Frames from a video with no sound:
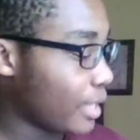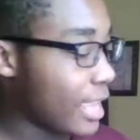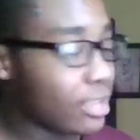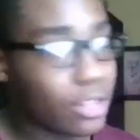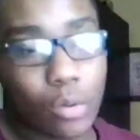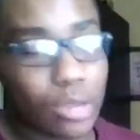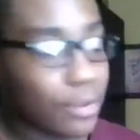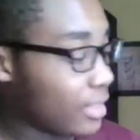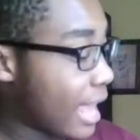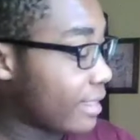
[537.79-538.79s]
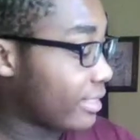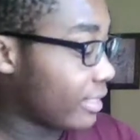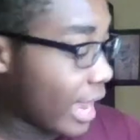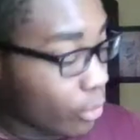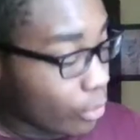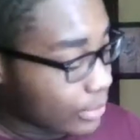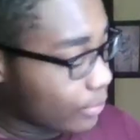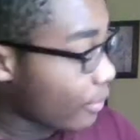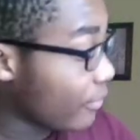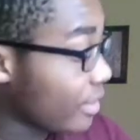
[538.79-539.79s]
and, you know, give it that
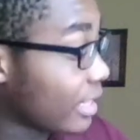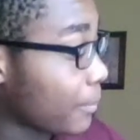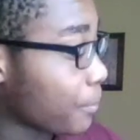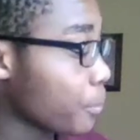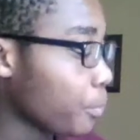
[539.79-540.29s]
crisp feeling.